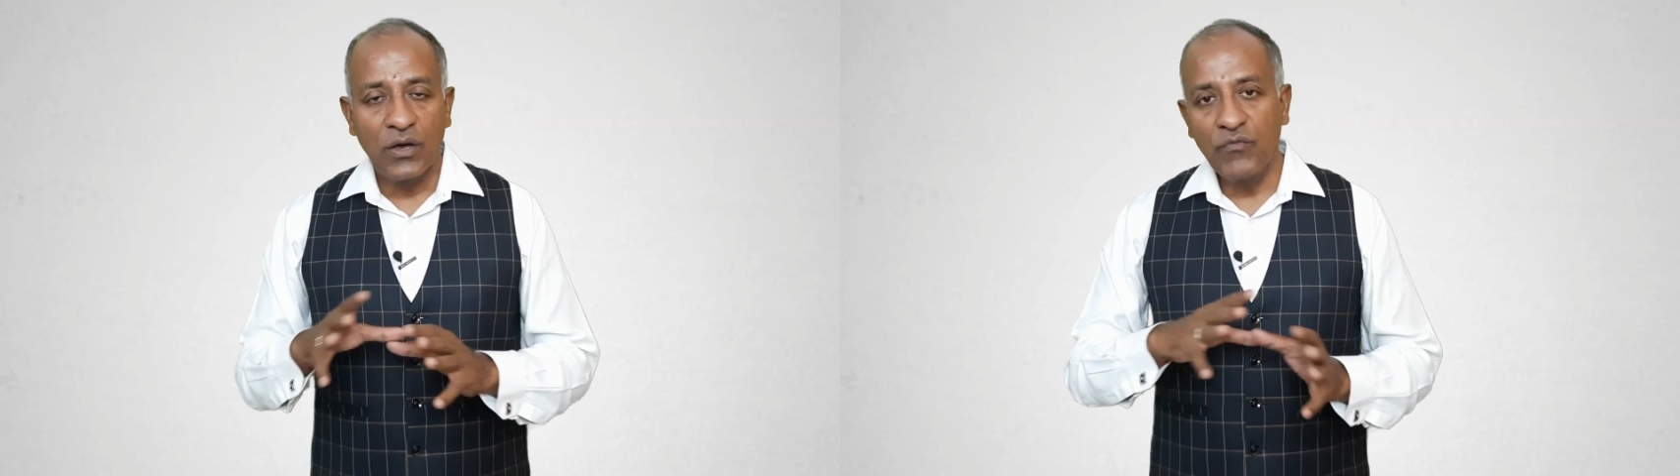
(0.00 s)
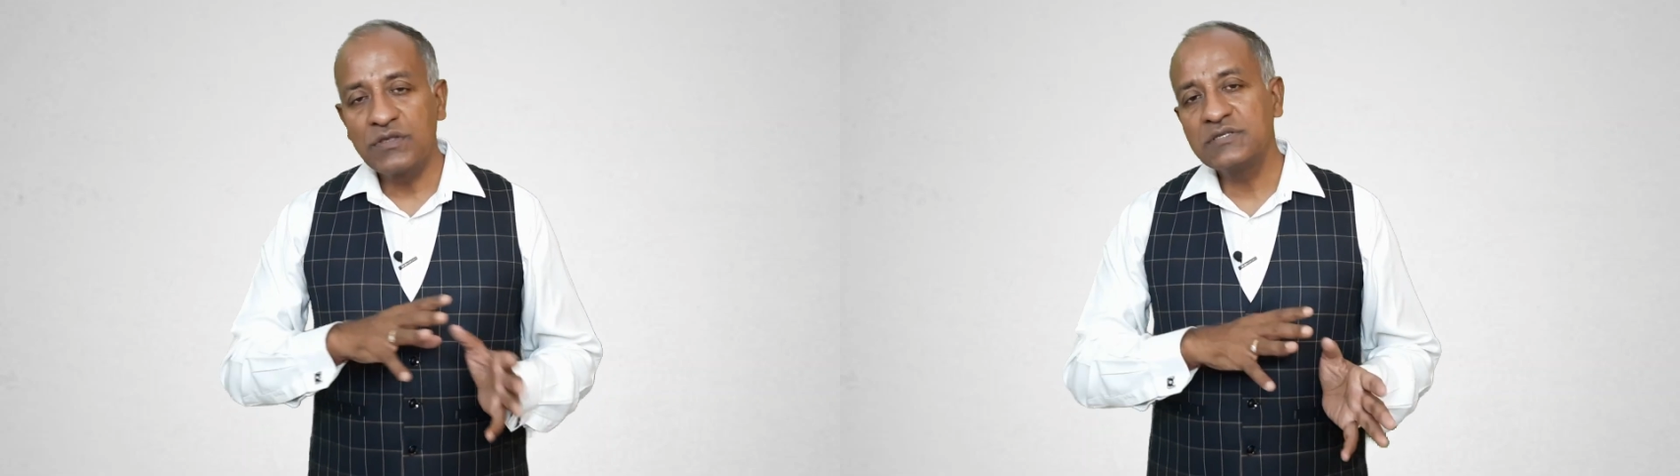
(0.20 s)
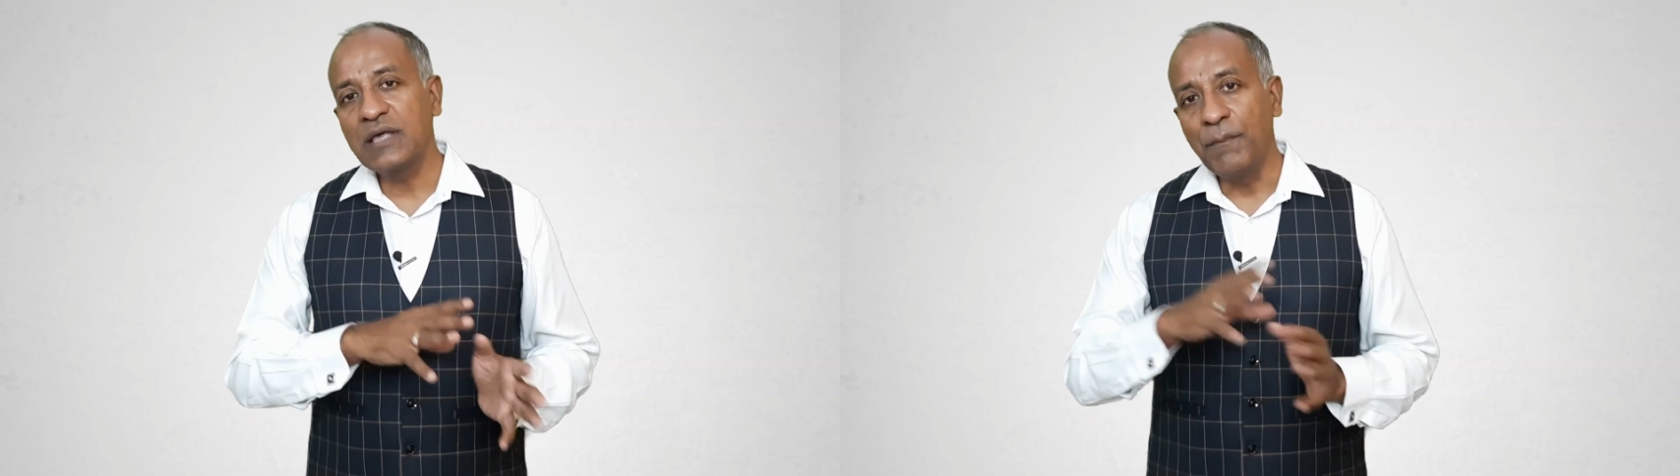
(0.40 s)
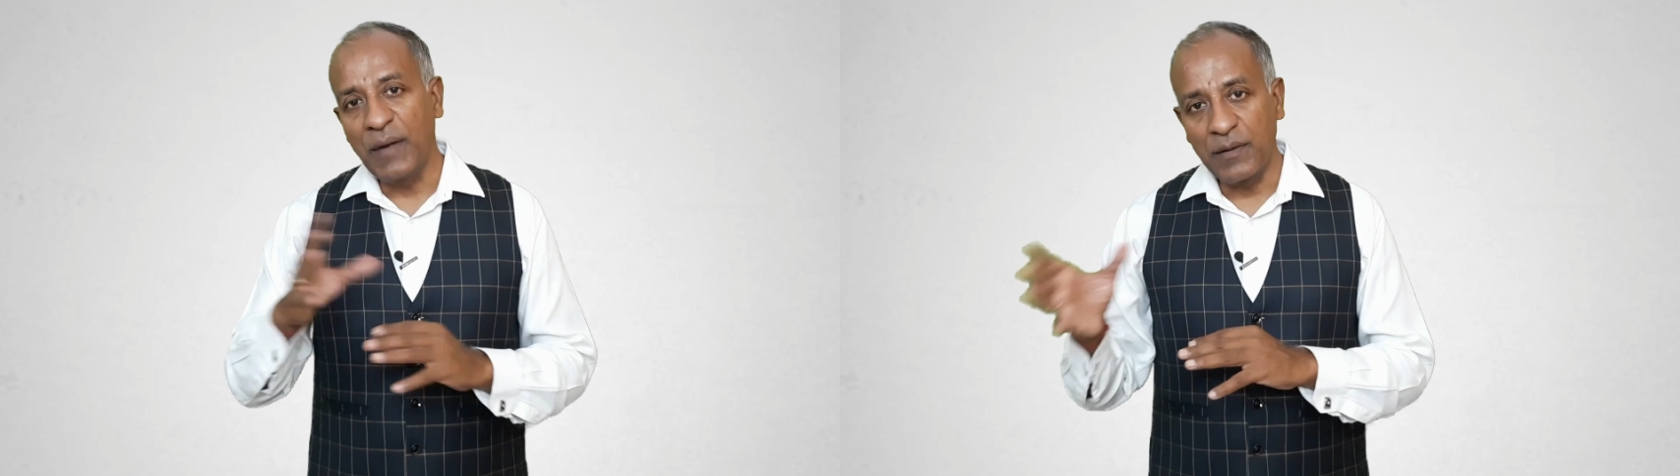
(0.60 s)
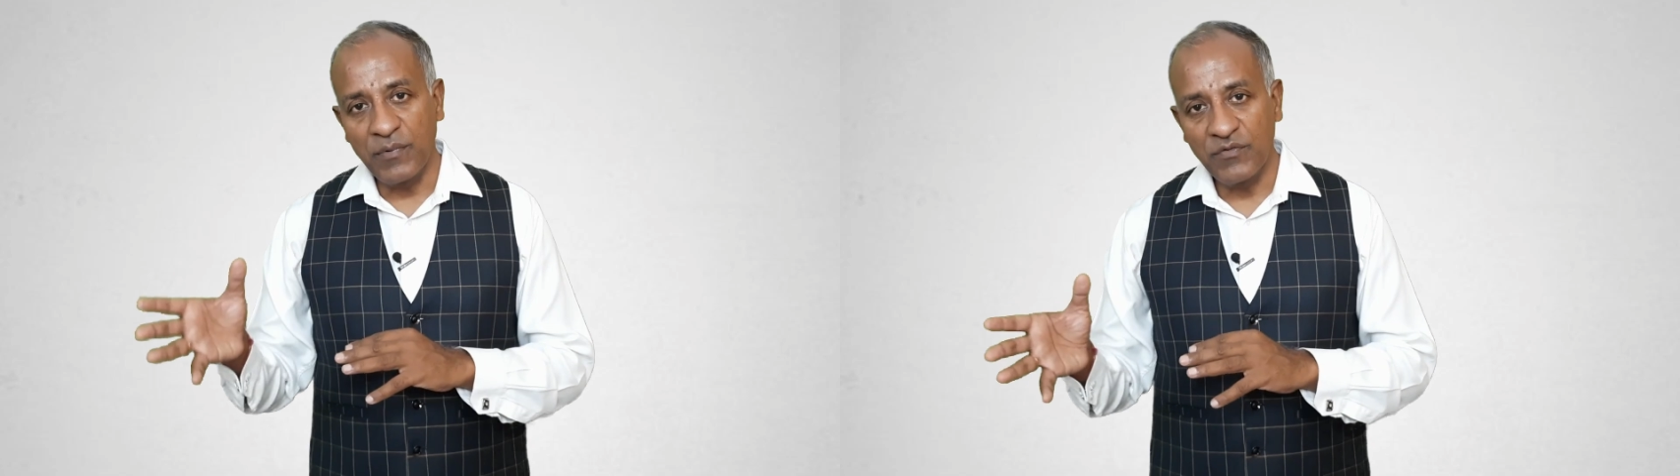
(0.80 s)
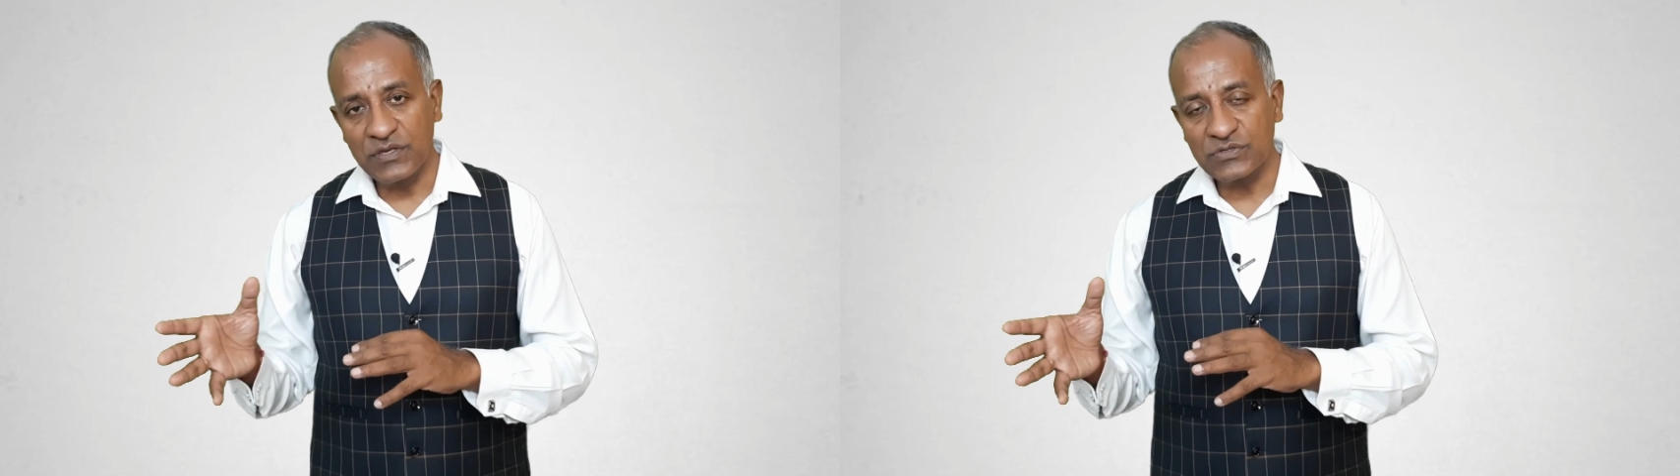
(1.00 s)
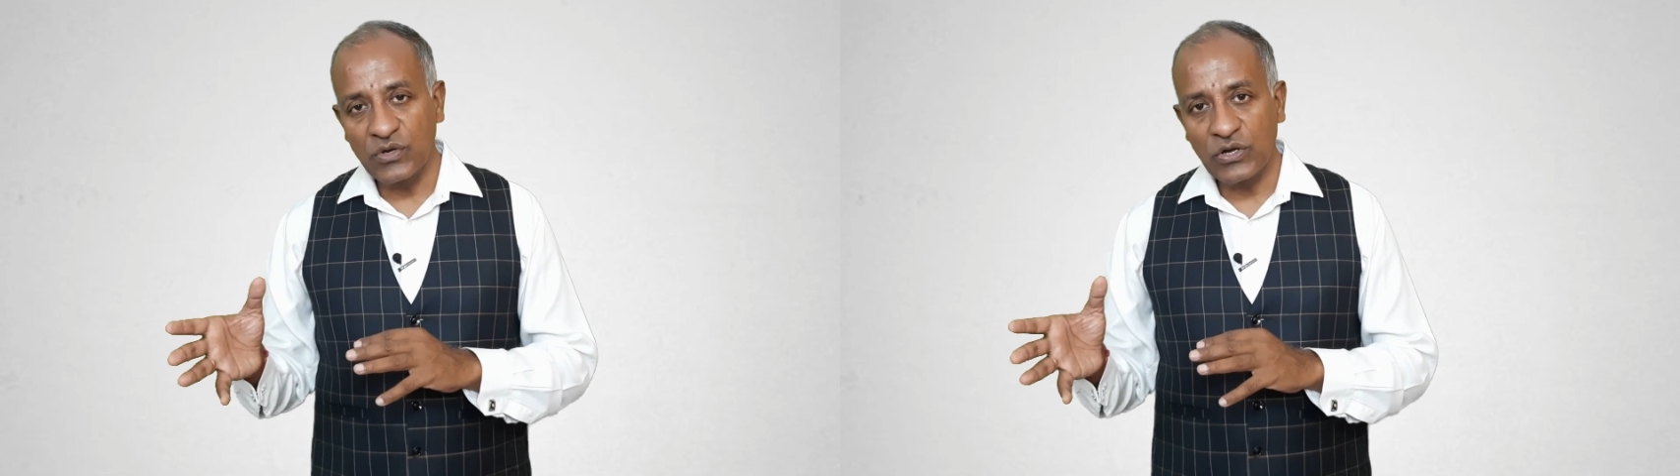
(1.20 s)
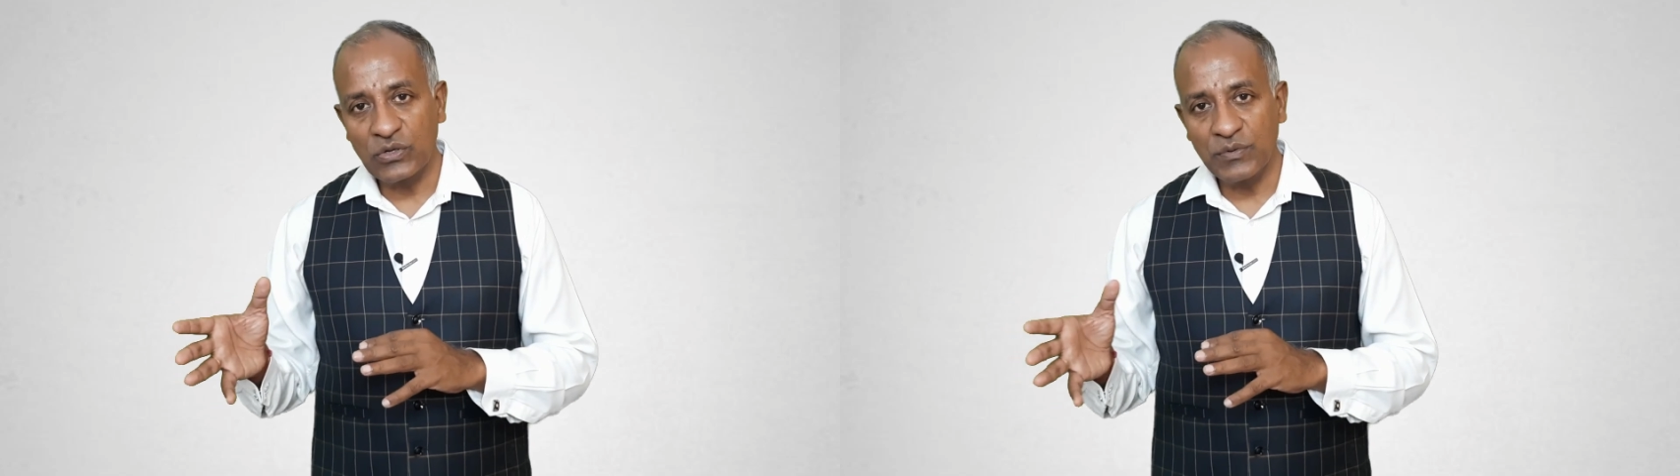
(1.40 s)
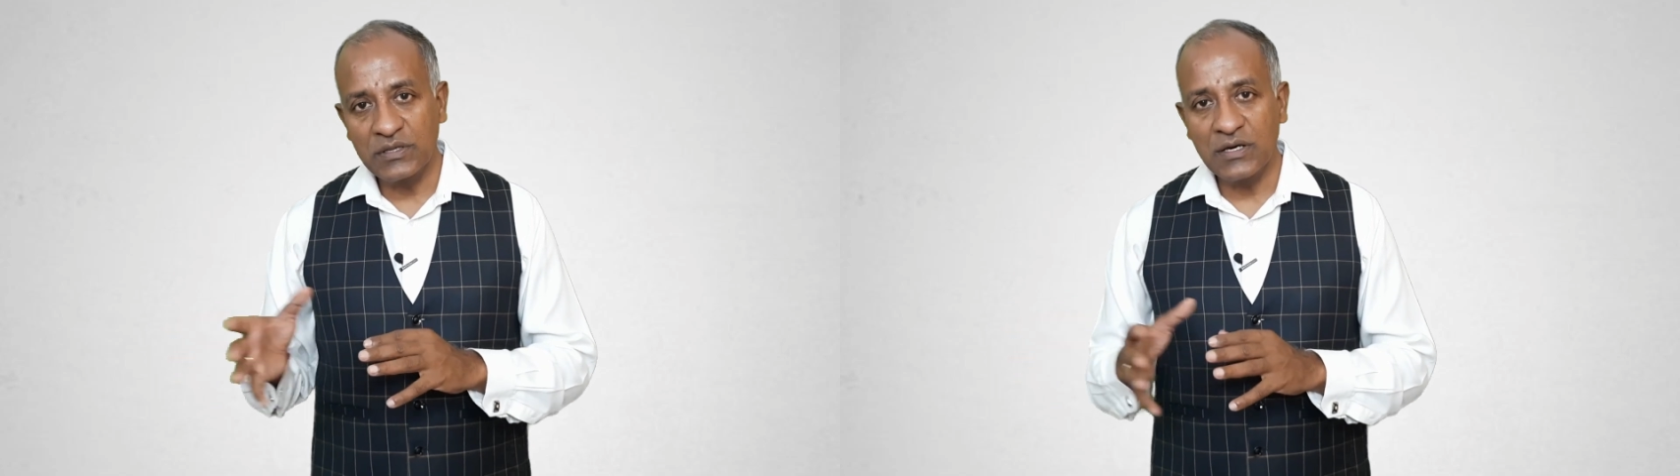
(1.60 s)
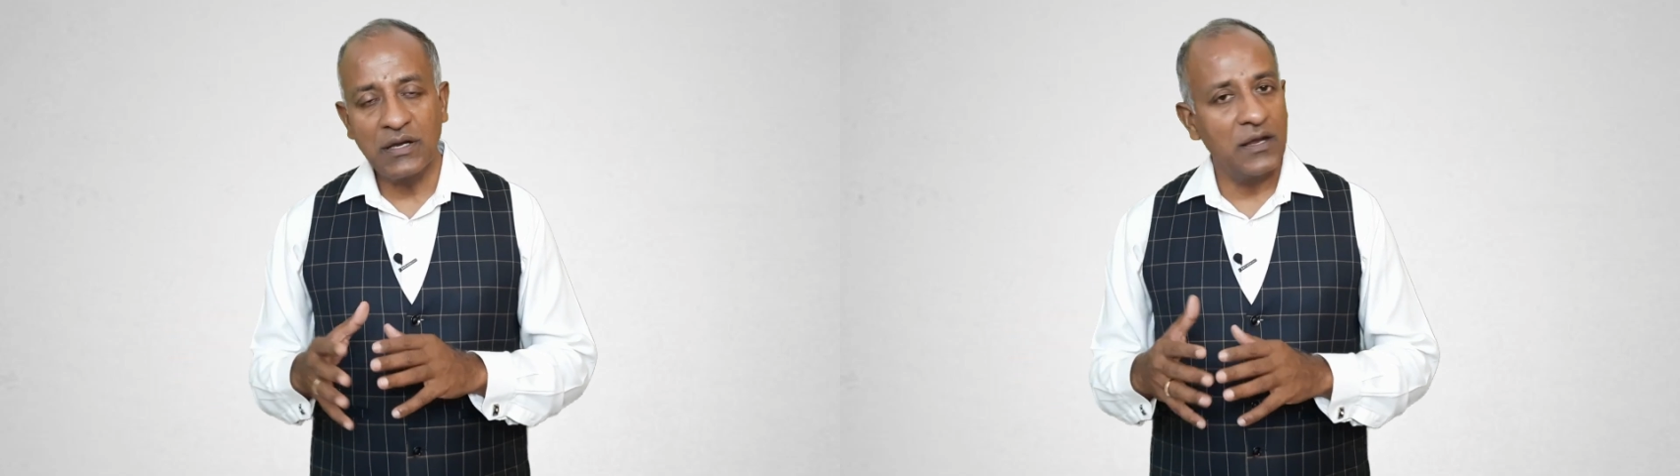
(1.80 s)
which is amendment, which is going to be
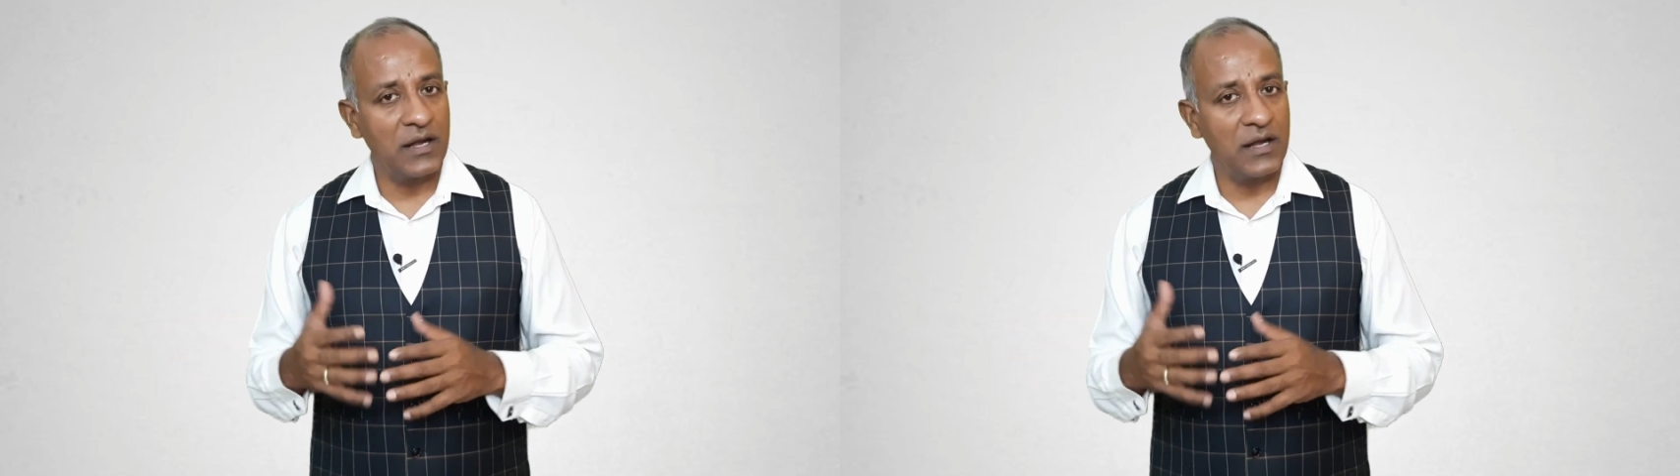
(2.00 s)
there.